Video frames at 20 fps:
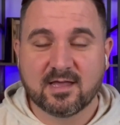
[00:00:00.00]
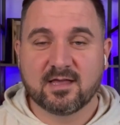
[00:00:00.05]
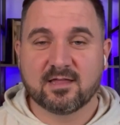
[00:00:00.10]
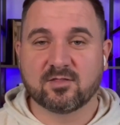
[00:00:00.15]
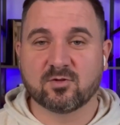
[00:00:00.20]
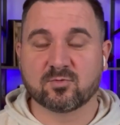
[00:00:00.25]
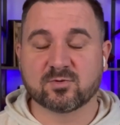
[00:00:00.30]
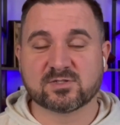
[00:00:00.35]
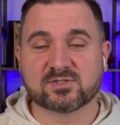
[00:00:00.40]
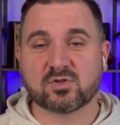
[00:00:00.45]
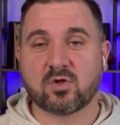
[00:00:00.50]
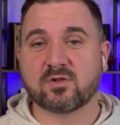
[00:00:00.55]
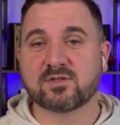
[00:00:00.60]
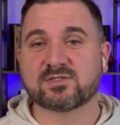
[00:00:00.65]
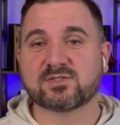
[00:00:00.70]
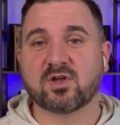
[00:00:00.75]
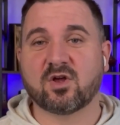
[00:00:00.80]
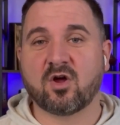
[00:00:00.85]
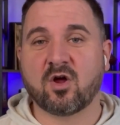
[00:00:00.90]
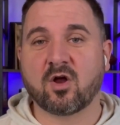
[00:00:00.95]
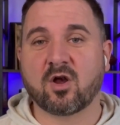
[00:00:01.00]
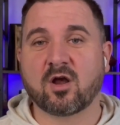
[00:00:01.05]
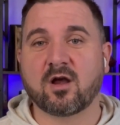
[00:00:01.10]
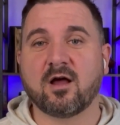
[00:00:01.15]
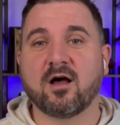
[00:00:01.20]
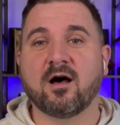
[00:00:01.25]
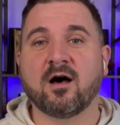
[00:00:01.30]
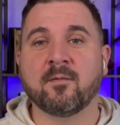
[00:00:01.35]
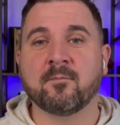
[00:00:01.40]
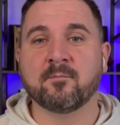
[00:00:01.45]
The results
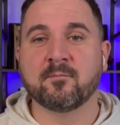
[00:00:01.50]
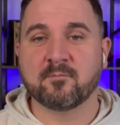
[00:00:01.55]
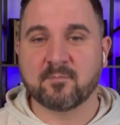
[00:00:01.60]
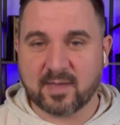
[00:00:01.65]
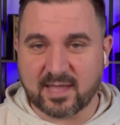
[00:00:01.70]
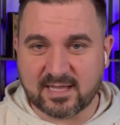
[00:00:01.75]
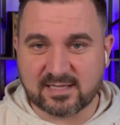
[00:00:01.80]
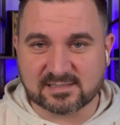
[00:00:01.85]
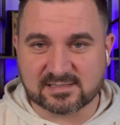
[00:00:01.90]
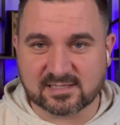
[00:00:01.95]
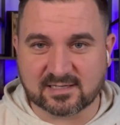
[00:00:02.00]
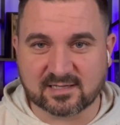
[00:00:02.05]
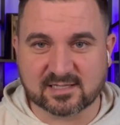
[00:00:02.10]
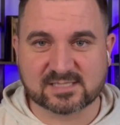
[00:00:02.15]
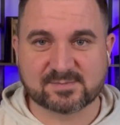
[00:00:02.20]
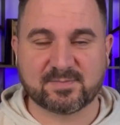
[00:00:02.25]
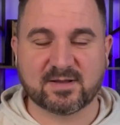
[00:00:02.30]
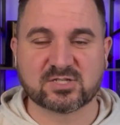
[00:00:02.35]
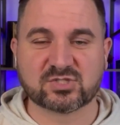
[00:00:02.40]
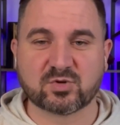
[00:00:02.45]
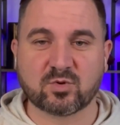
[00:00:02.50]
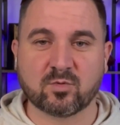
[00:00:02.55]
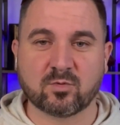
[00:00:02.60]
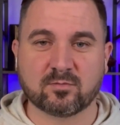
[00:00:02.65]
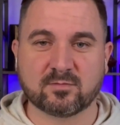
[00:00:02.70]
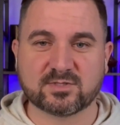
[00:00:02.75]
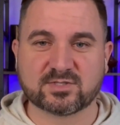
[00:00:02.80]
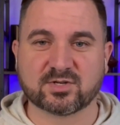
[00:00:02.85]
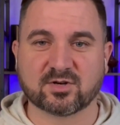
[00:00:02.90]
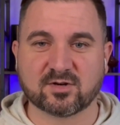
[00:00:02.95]
are amazing, especially when
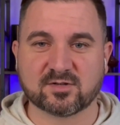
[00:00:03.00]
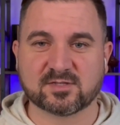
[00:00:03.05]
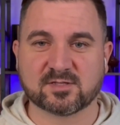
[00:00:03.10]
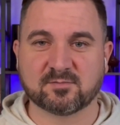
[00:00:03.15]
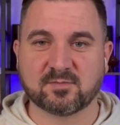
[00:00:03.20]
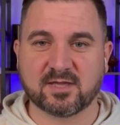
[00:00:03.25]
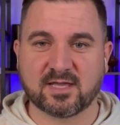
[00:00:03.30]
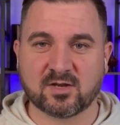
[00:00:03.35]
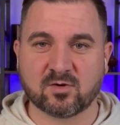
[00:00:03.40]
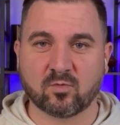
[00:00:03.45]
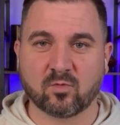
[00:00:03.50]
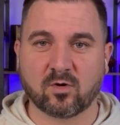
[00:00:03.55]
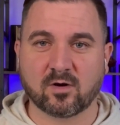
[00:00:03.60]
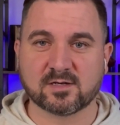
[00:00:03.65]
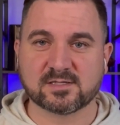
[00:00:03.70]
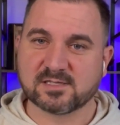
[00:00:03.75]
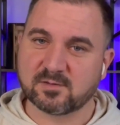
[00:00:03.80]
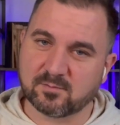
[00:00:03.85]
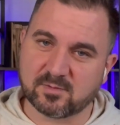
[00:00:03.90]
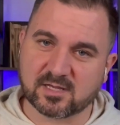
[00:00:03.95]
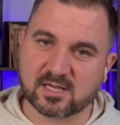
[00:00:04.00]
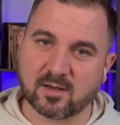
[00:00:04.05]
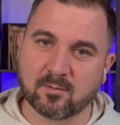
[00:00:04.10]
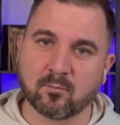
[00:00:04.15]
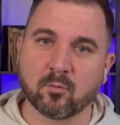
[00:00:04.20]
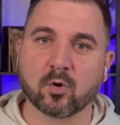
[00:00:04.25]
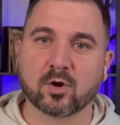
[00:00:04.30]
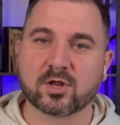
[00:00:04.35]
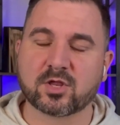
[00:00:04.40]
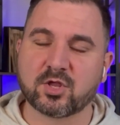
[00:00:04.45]
we turn them inwards and become
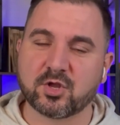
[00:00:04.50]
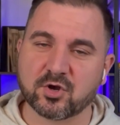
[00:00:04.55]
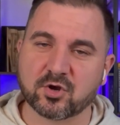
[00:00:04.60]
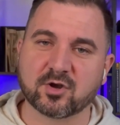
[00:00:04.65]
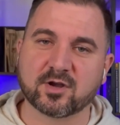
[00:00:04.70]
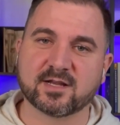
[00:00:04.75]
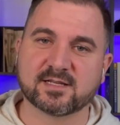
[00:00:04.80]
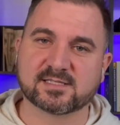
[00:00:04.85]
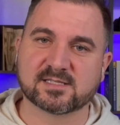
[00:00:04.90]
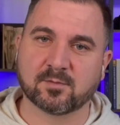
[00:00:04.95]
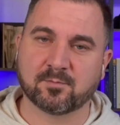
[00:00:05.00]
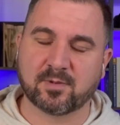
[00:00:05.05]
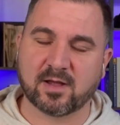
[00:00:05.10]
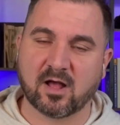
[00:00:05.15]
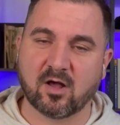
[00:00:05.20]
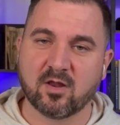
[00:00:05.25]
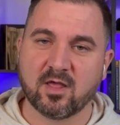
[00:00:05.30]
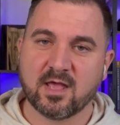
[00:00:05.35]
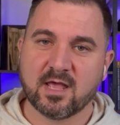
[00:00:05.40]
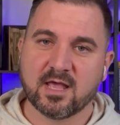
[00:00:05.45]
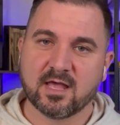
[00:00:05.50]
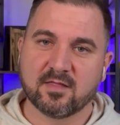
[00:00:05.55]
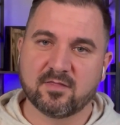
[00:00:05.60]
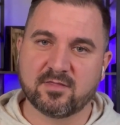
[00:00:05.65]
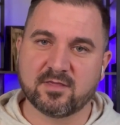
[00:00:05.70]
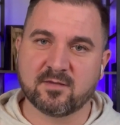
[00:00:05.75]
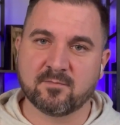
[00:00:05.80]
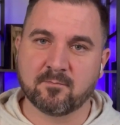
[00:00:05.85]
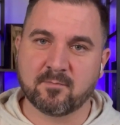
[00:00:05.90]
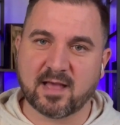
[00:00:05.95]
more curious about
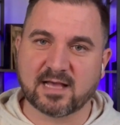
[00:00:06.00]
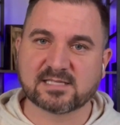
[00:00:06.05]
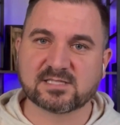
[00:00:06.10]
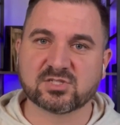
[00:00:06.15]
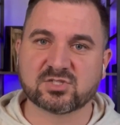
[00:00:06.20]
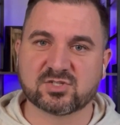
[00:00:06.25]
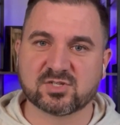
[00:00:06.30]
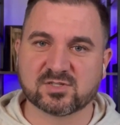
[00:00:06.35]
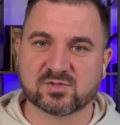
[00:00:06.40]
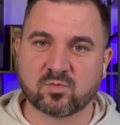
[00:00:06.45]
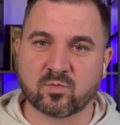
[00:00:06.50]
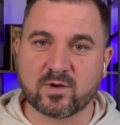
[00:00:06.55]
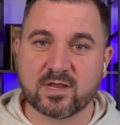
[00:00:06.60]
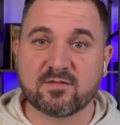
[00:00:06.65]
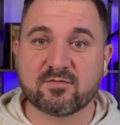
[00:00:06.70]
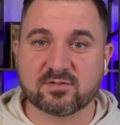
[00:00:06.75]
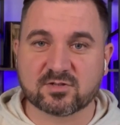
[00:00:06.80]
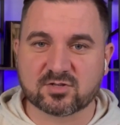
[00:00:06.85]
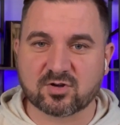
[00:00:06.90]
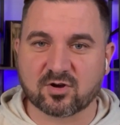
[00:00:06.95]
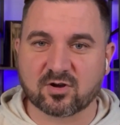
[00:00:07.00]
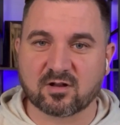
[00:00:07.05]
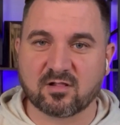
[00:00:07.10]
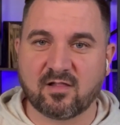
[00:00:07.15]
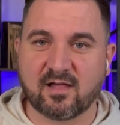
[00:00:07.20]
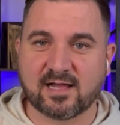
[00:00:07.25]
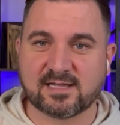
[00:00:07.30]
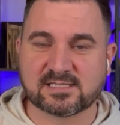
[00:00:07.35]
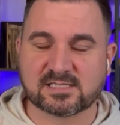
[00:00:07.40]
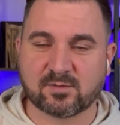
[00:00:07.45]
the messages we've
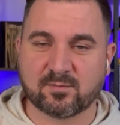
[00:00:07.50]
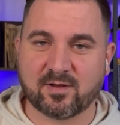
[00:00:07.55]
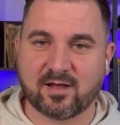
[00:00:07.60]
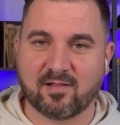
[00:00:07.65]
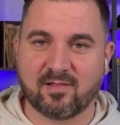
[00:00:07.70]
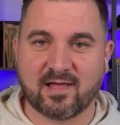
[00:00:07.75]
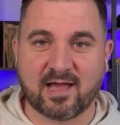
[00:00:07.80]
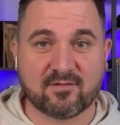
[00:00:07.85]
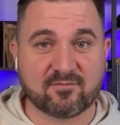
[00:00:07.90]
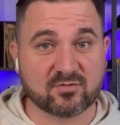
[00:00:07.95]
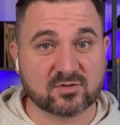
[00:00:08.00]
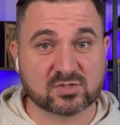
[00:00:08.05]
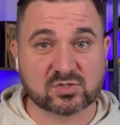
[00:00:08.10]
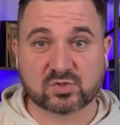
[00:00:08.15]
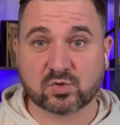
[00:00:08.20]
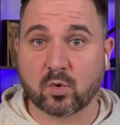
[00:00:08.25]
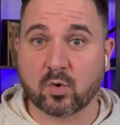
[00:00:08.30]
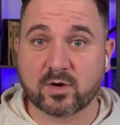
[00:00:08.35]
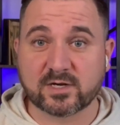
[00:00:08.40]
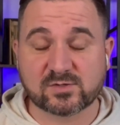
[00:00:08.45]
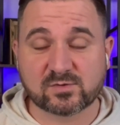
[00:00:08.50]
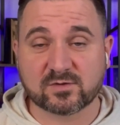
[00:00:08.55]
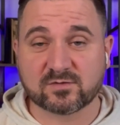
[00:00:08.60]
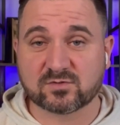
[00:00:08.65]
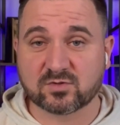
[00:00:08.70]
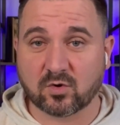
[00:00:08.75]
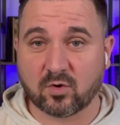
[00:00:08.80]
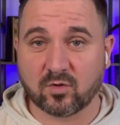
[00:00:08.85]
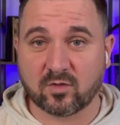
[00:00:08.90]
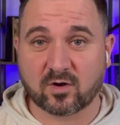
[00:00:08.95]
internalized about life, the stories we've
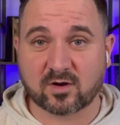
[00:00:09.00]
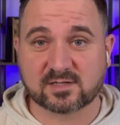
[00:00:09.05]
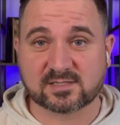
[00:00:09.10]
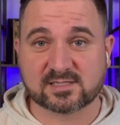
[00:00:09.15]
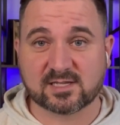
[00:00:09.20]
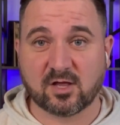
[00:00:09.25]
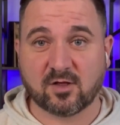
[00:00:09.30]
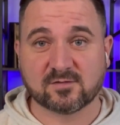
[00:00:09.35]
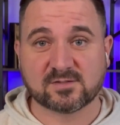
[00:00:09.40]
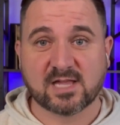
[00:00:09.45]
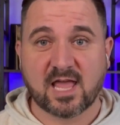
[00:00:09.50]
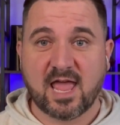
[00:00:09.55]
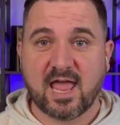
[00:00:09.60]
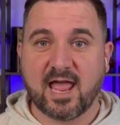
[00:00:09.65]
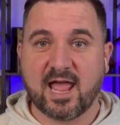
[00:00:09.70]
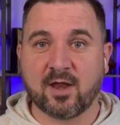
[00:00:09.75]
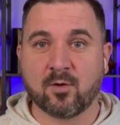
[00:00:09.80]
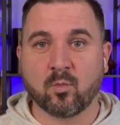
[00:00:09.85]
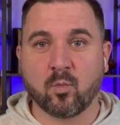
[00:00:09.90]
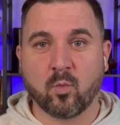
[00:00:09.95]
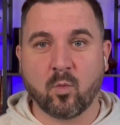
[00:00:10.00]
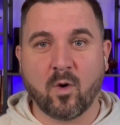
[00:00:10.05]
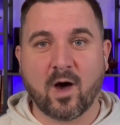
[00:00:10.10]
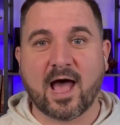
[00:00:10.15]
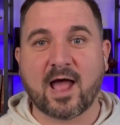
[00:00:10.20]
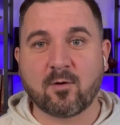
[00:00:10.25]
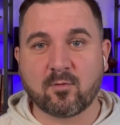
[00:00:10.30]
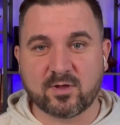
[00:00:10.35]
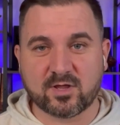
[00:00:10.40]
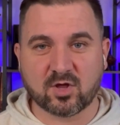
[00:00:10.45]
told ourselves, and
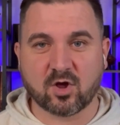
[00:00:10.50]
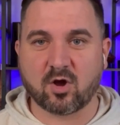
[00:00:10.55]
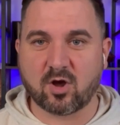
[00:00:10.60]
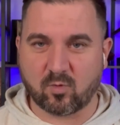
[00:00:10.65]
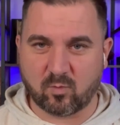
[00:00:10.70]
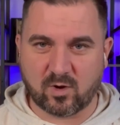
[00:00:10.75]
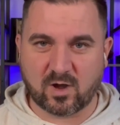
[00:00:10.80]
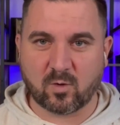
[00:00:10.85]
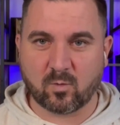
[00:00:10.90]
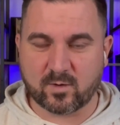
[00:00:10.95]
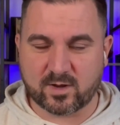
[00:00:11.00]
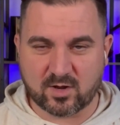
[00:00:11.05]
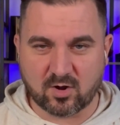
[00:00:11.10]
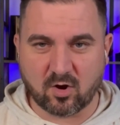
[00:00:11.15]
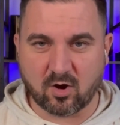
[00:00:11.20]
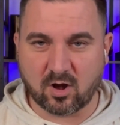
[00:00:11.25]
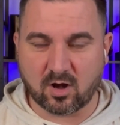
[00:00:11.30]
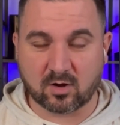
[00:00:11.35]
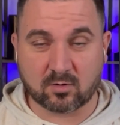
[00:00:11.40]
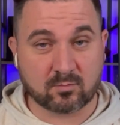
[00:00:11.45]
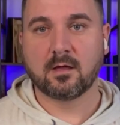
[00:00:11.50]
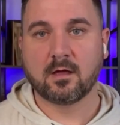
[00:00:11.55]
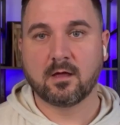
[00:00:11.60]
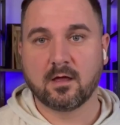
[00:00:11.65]
why we are where we are.